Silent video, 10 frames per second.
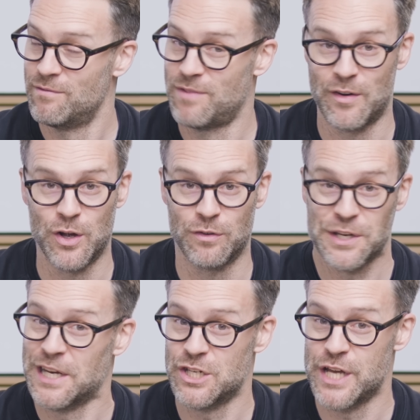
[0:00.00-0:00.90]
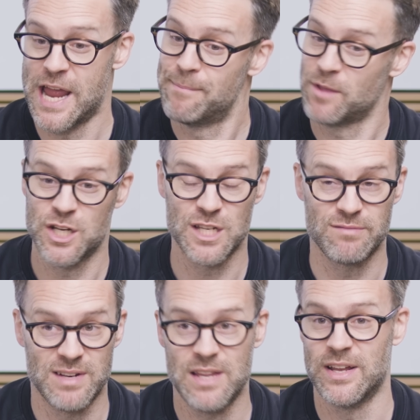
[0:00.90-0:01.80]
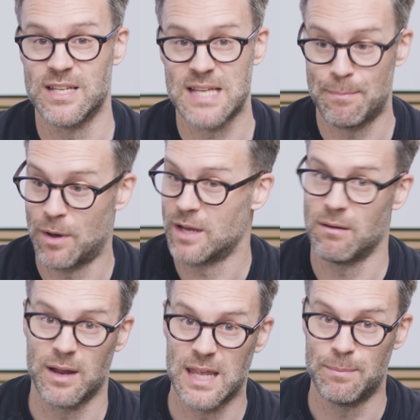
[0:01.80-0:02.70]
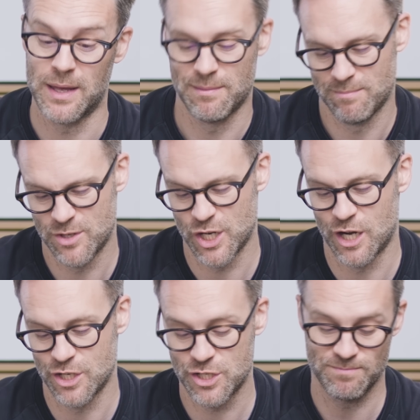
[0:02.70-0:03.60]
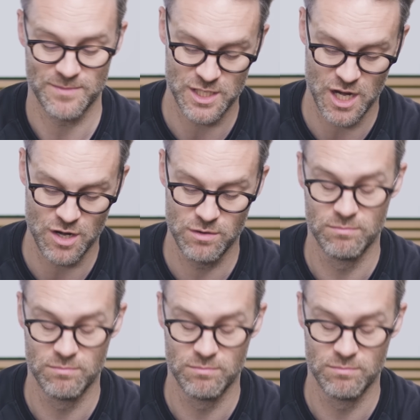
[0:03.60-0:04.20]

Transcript: very often each year. I just leave it in standby and keep it charged. So